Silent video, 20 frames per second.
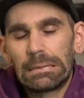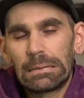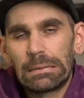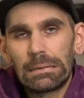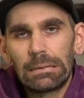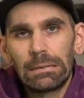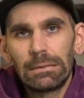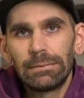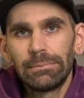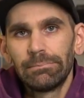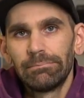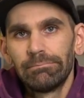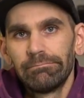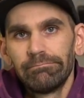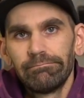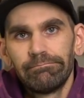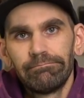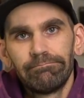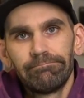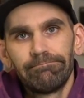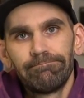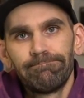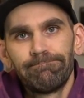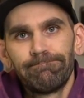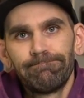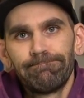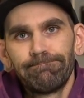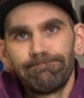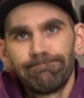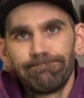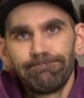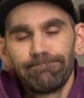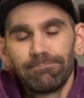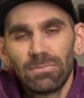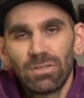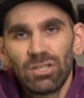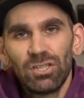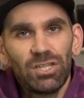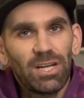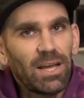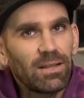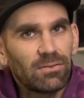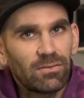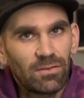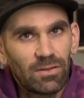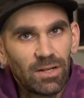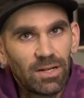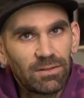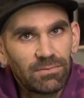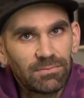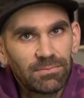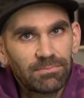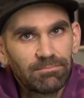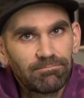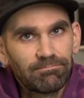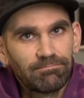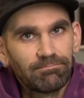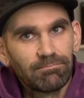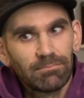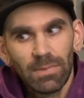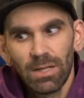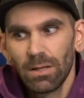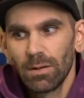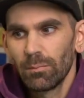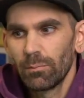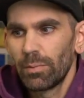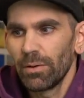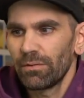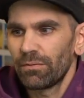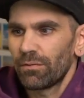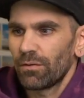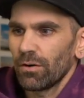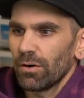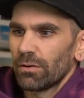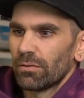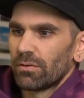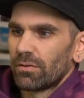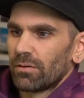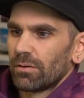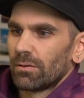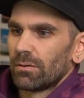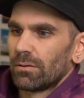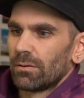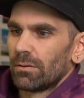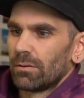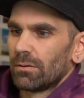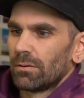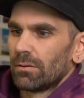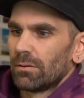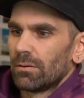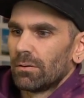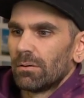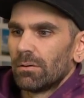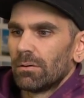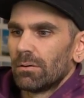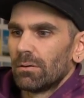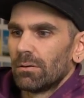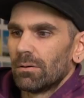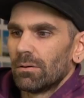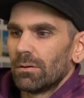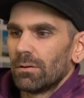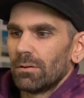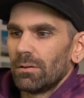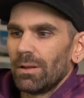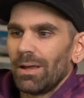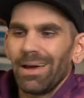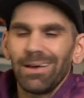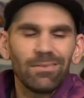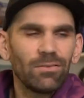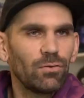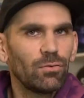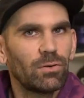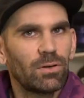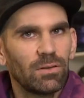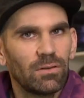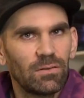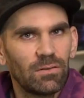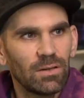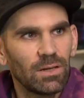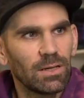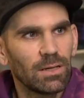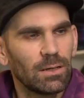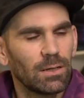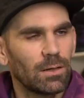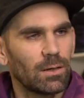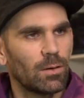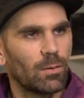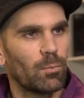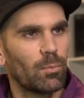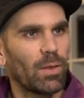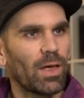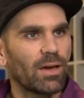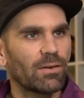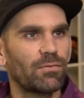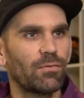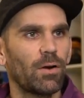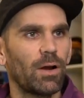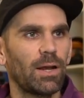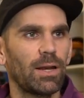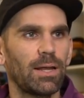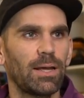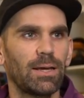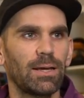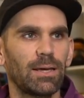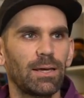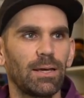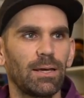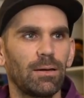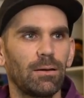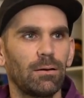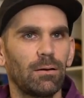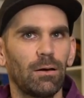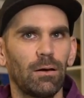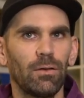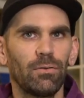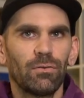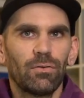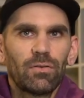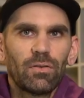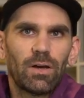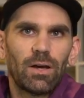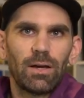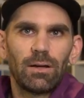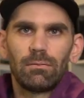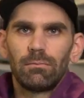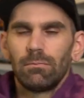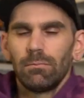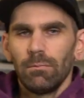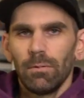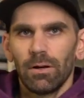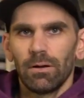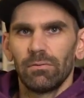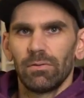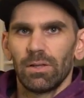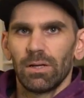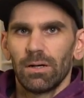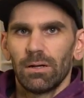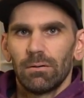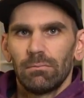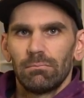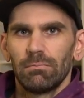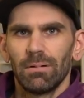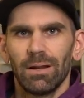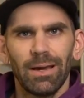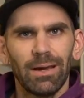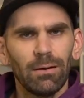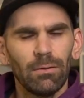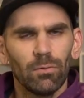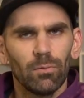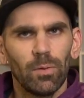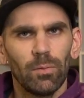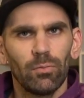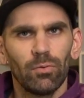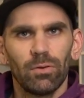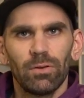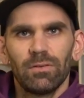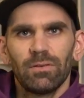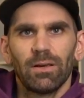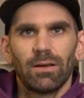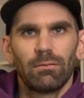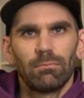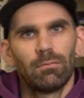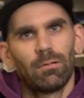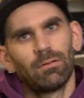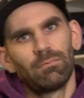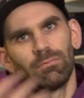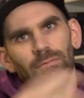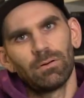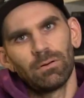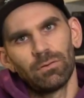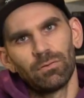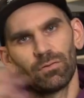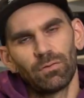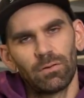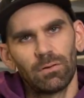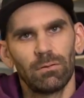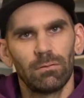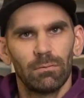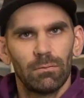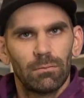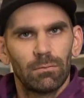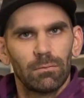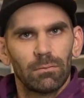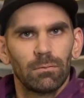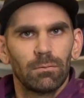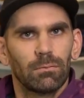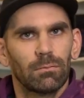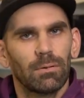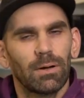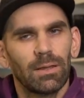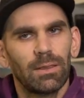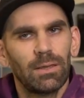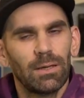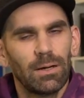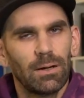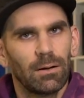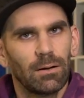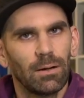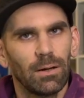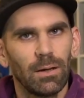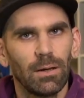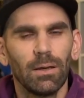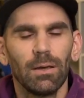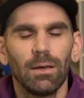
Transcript: on chat stuff. But first, as you can see, Black Friday again, other side, right over there. I gotta remember it's like reversed right there,